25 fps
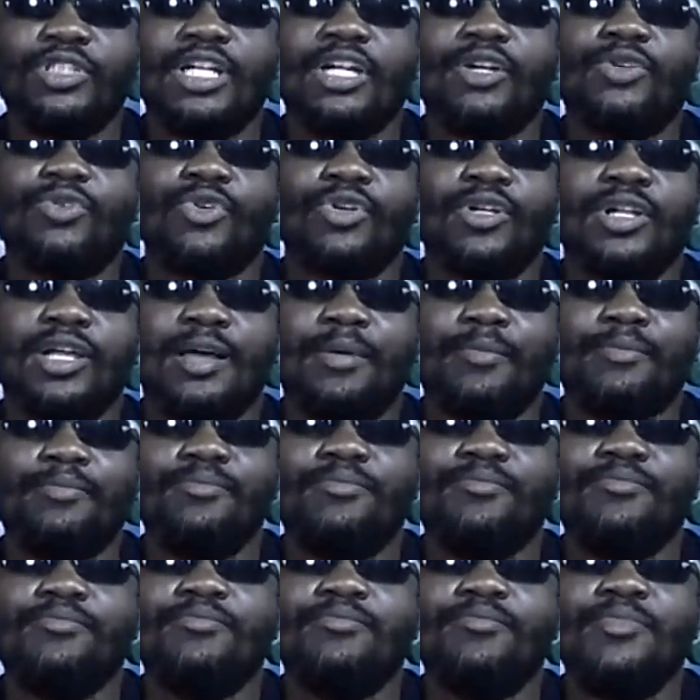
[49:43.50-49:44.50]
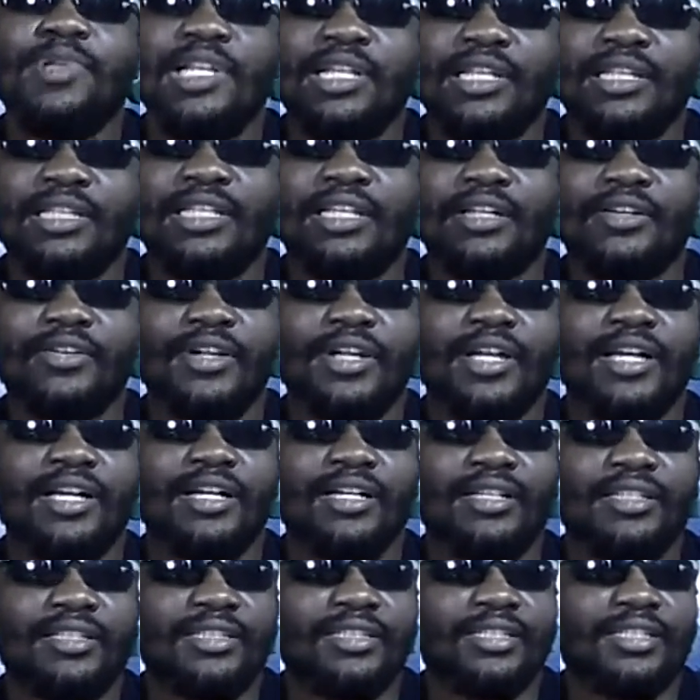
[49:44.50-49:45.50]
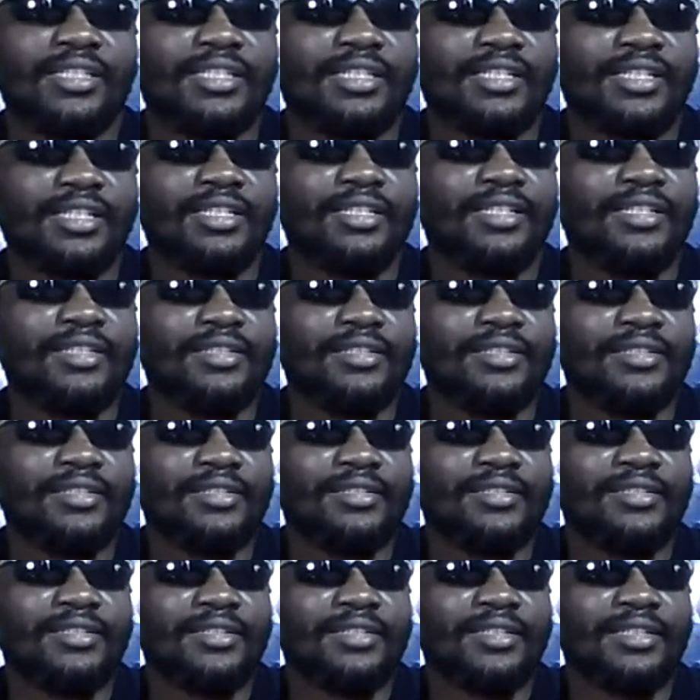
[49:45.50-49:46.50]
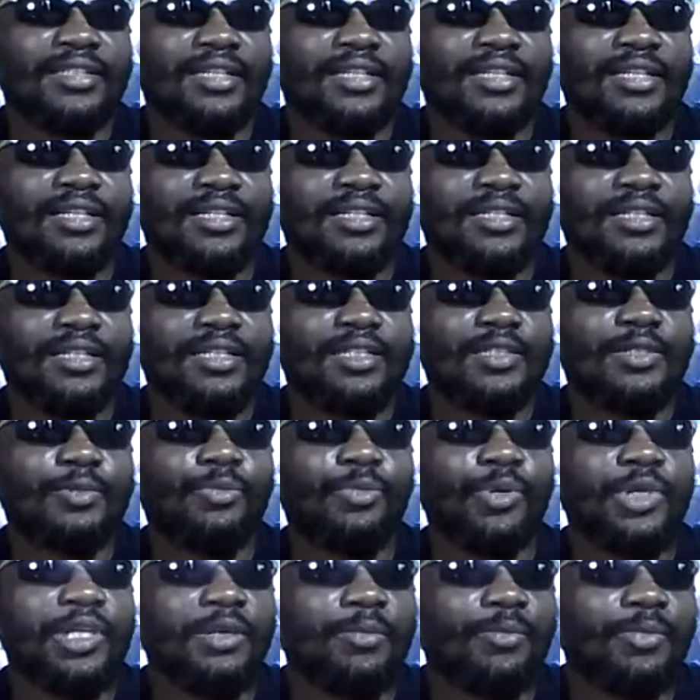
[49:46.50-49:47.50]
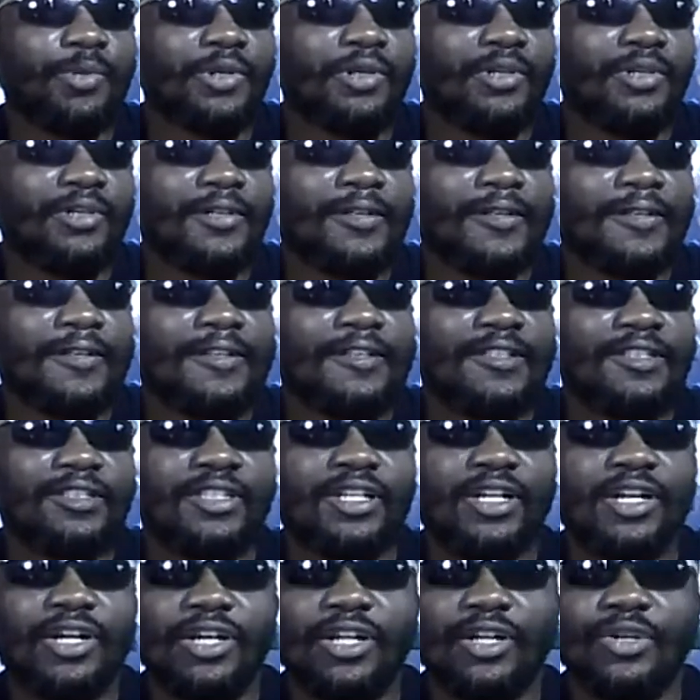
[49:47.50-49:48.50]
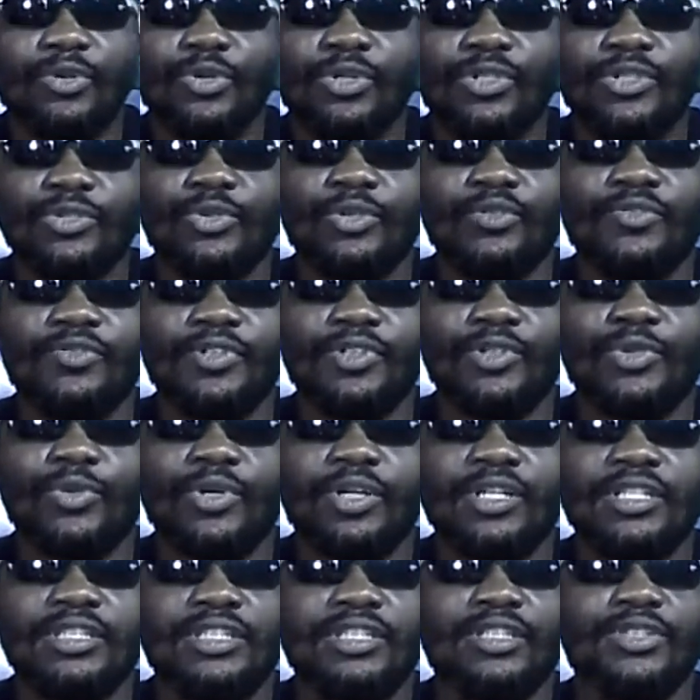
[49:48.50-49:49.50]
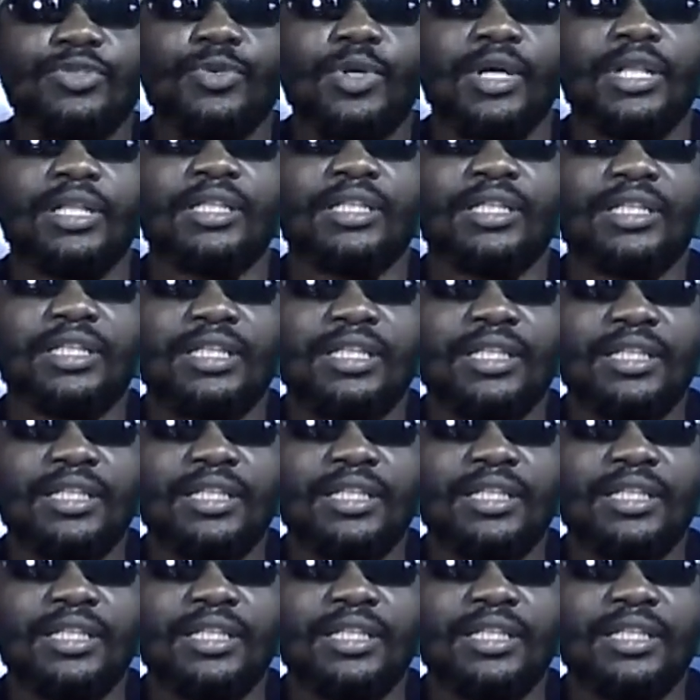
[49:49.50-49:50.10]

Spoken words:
run a military organization. Its people is always referred to as his what?